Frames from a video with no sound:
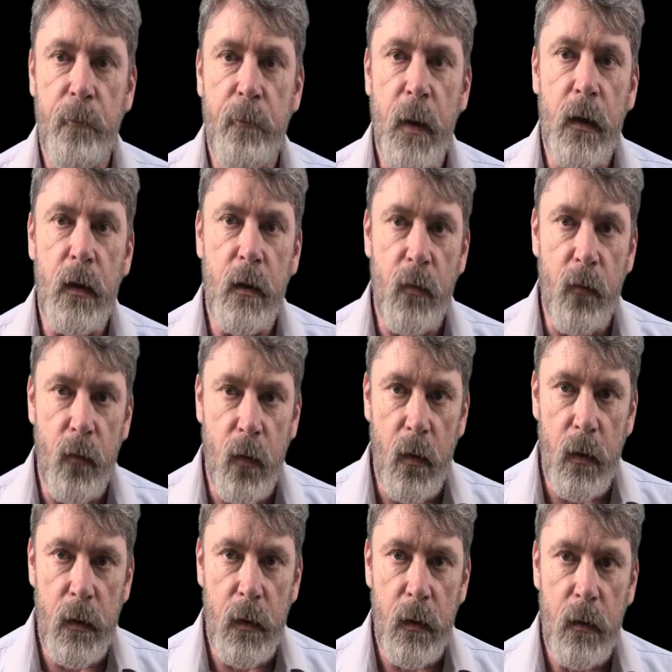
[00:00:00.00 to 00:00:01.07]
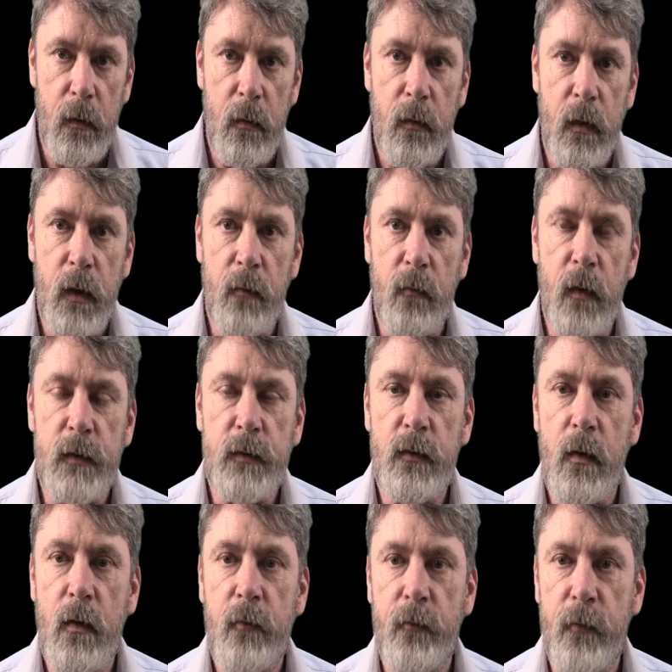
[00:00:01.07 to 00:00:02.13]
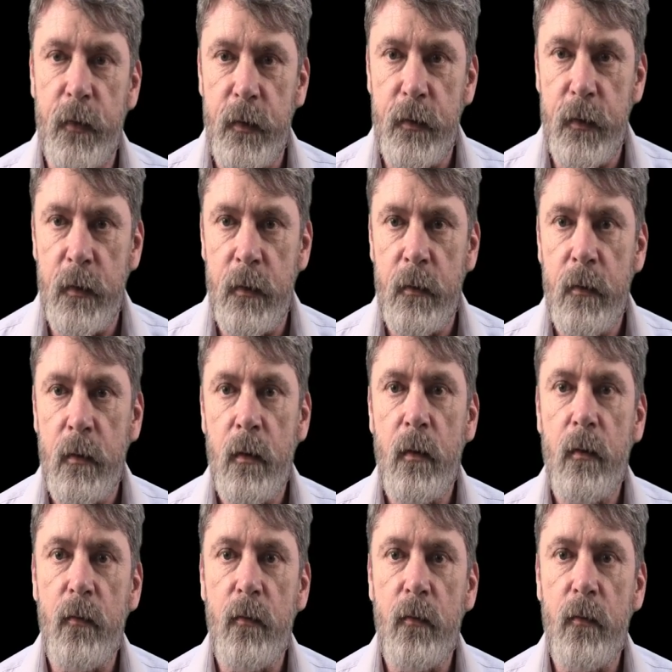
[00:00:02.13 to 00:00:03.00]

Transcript: Belgorod in Rostov region,